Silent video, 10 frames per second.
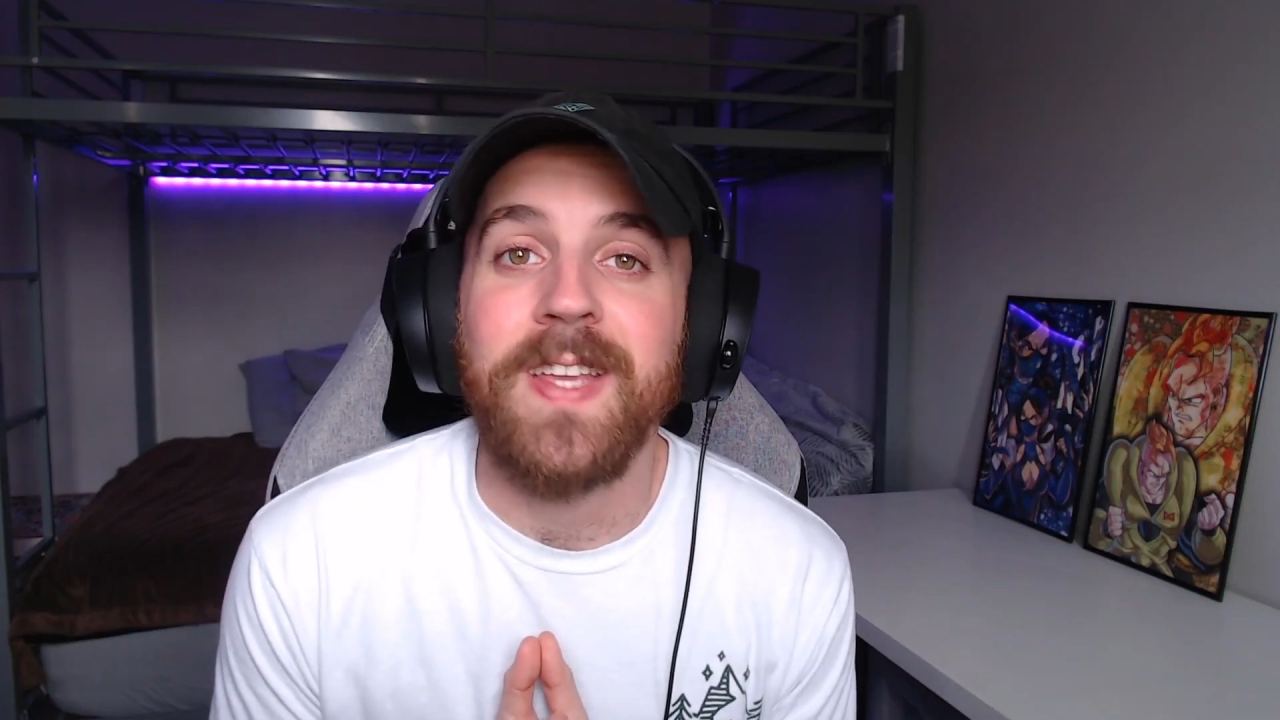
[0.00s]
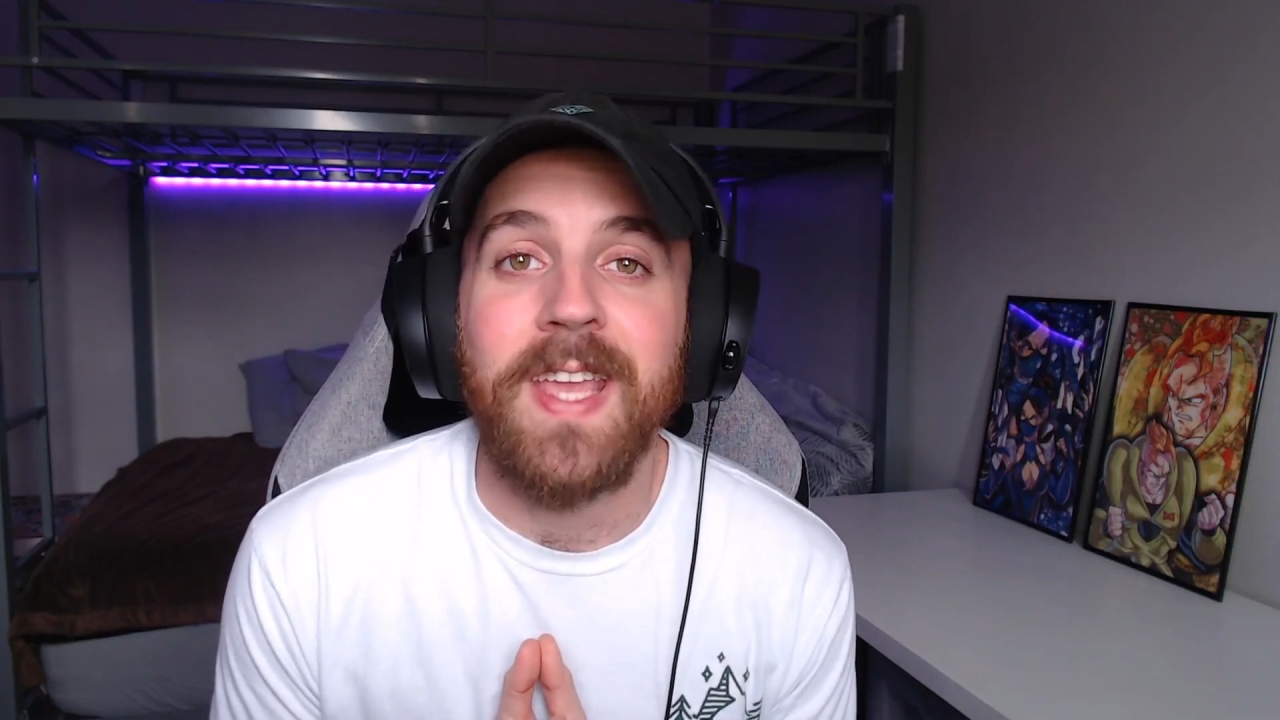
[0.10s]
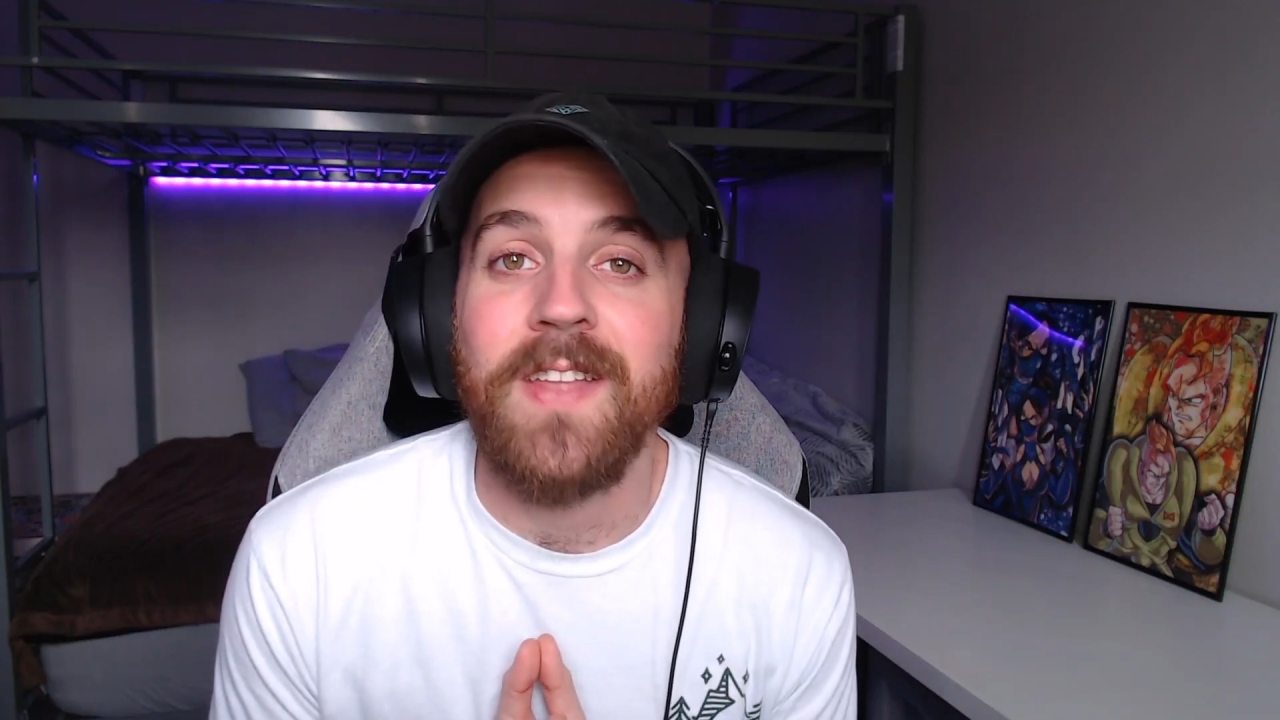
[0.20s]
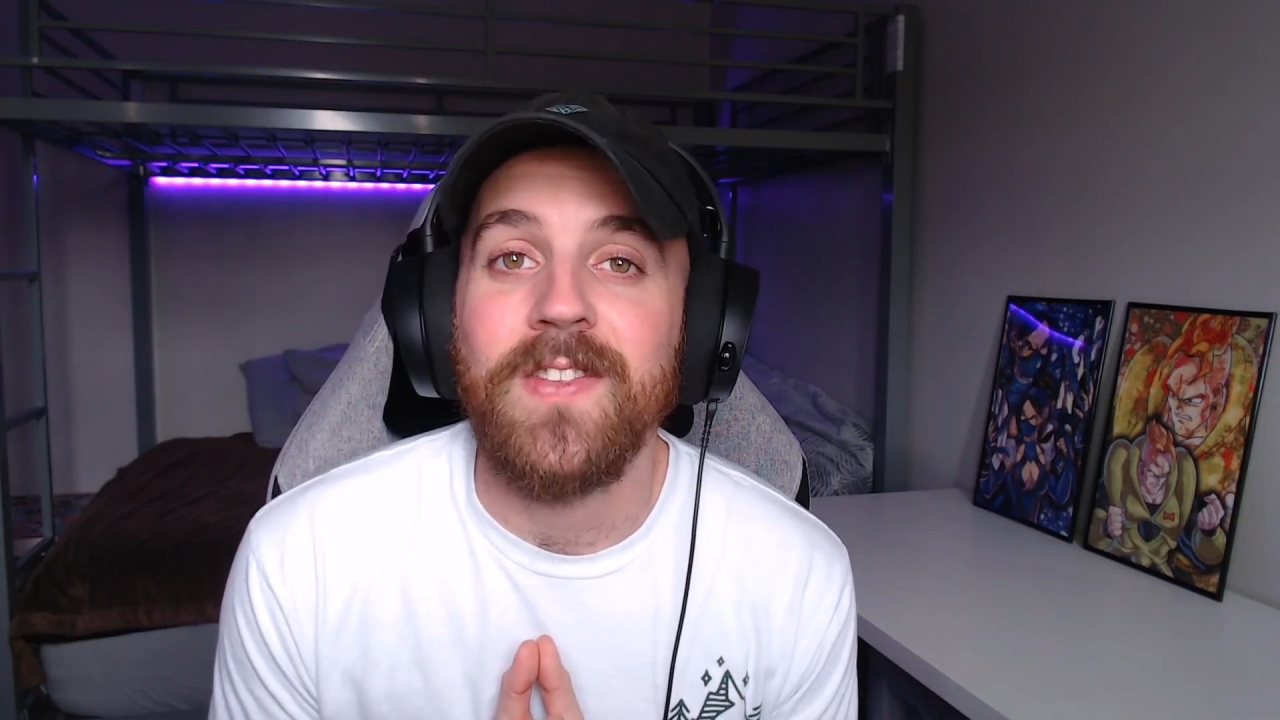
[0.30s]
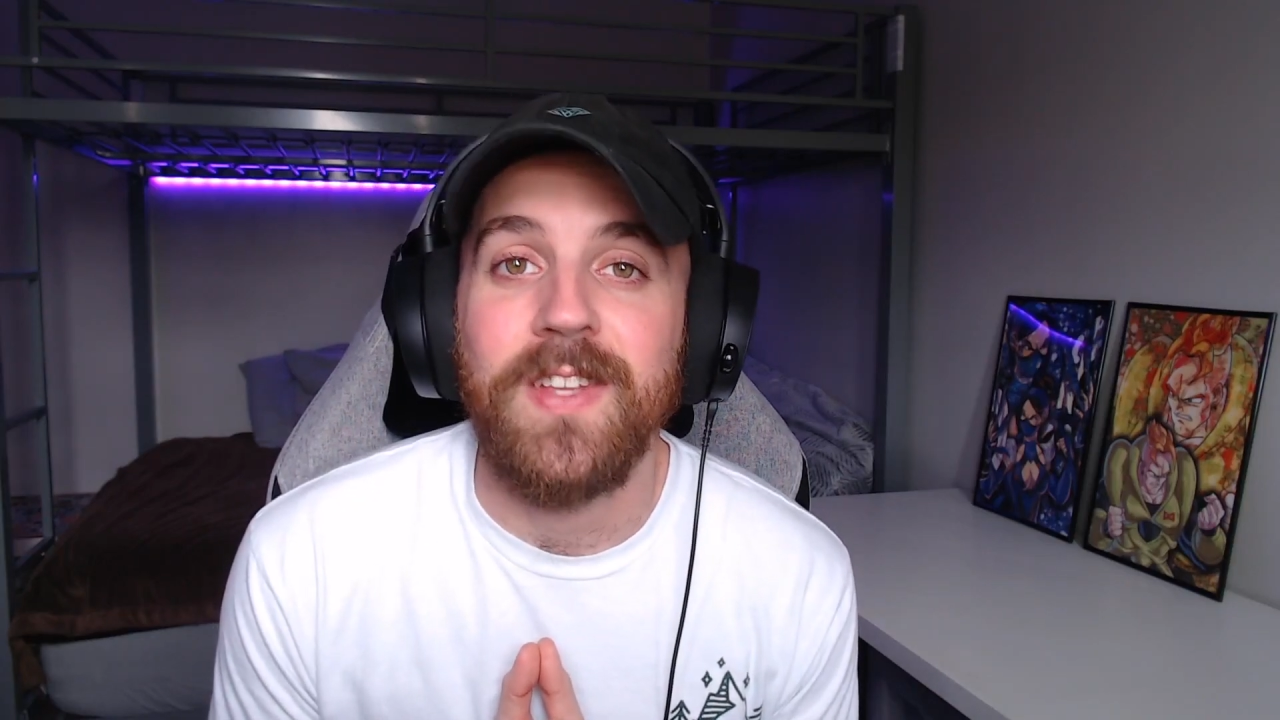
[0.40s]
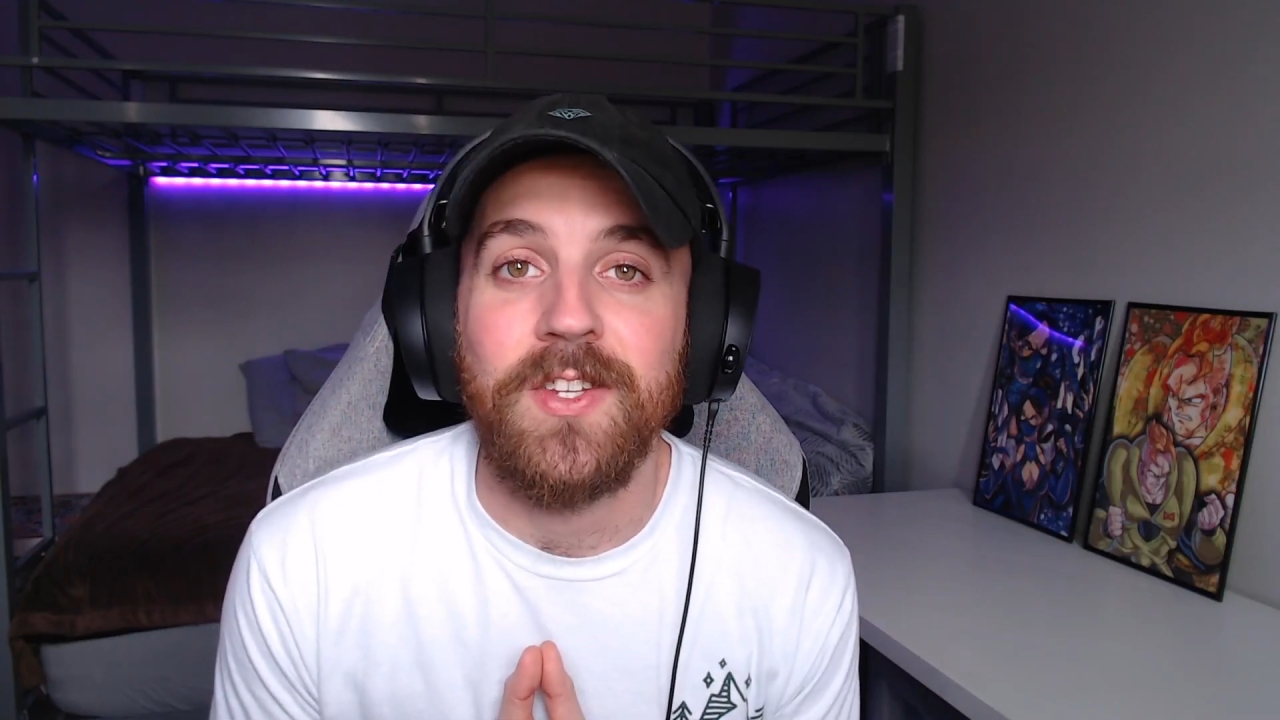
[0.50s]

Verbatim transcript: against